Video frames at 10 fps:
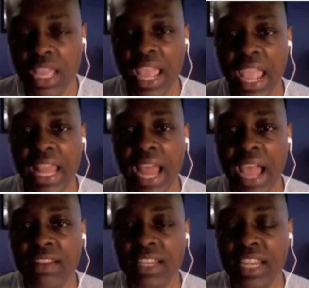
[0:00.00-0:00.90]
And
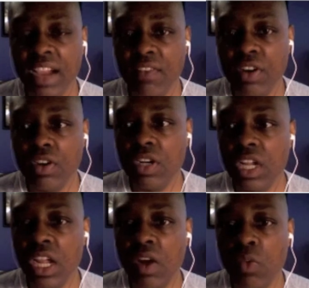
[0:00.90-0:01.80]
I never
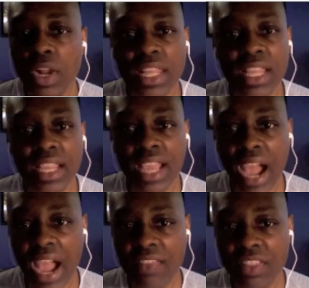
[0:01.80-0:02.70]
really
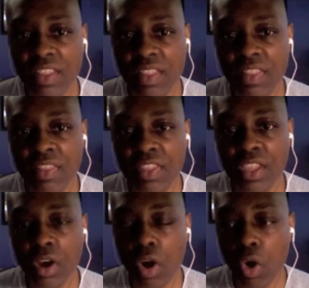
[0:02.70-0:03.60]
got
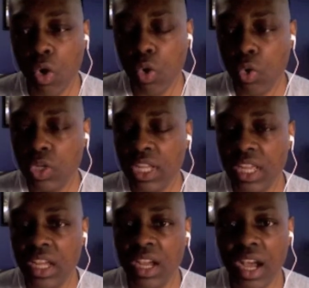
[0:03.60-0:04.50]
the whole
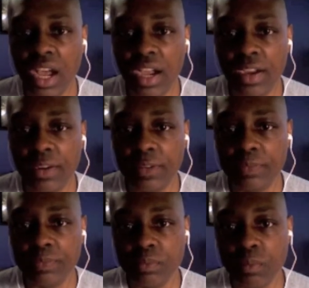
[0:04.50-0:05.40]
uh,
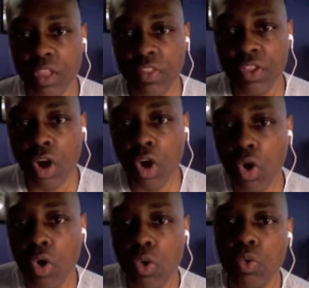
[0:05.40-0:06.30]
the
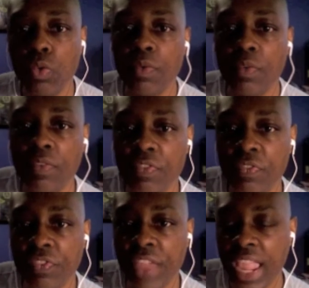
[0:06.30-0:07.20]
whole
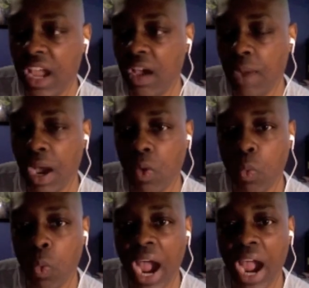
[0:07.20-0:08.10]
thing about
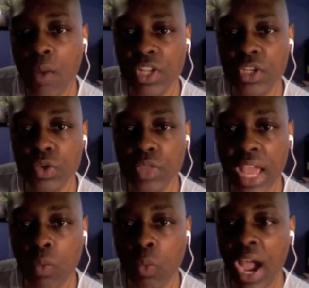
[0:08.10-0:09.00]
why we do
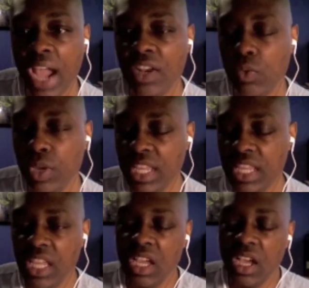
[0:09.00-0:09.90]
that. Why do we
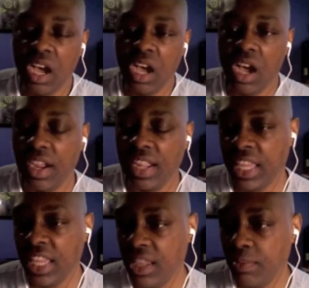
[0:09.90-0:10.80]
uh,
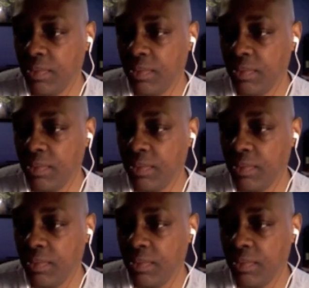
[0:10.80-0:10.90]
keep?